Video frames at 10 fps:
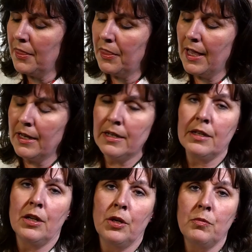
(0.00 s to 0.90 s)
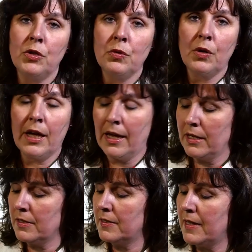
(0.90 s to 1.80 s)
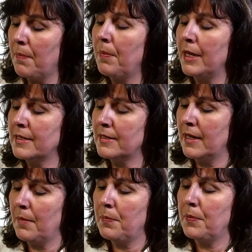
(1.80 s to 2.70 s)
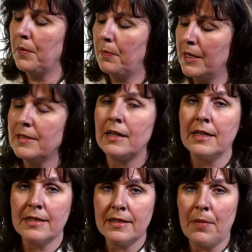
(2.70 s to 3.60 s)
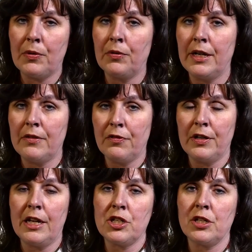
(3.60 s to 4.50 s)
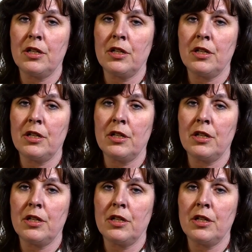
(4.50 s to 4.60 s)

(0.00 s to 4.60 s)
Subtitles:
then you can step by step basically separate financial